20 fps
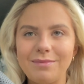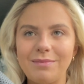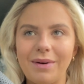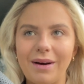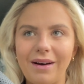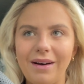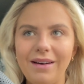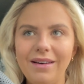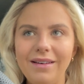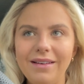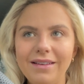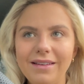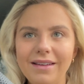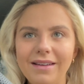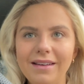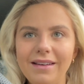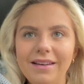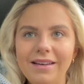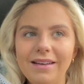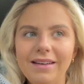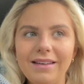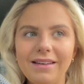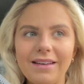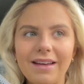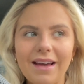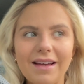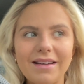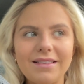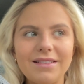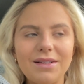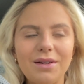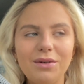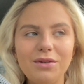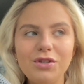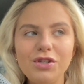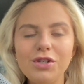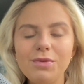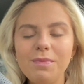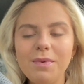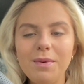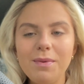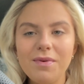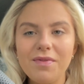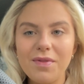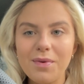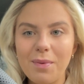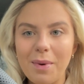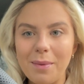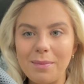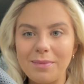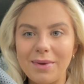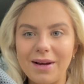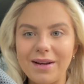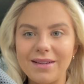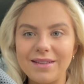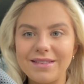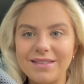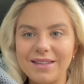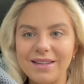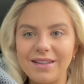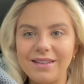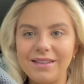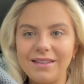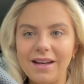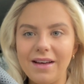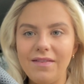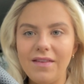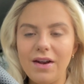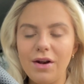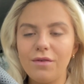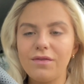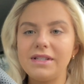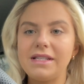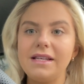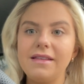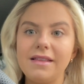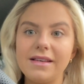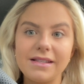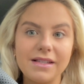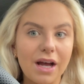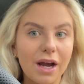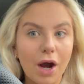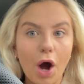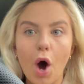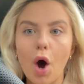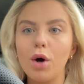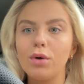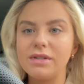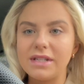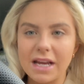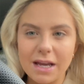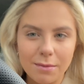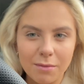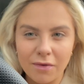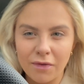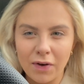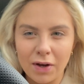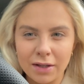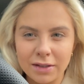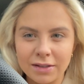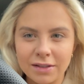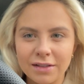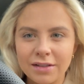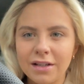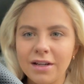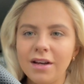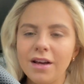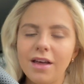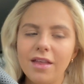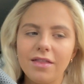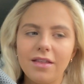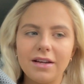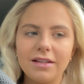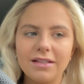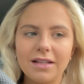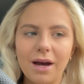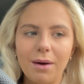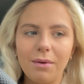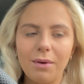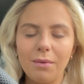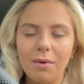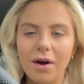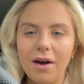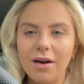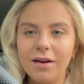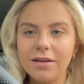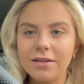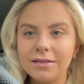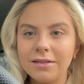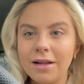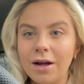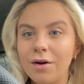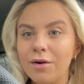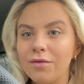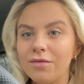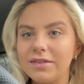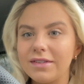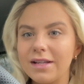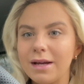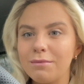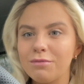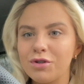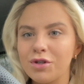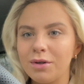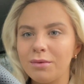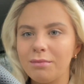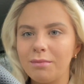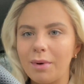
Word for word: But yes, yeah, so I'll just be with the one person, and then obviously there's like a whole team of us. That's how it works, like on reception.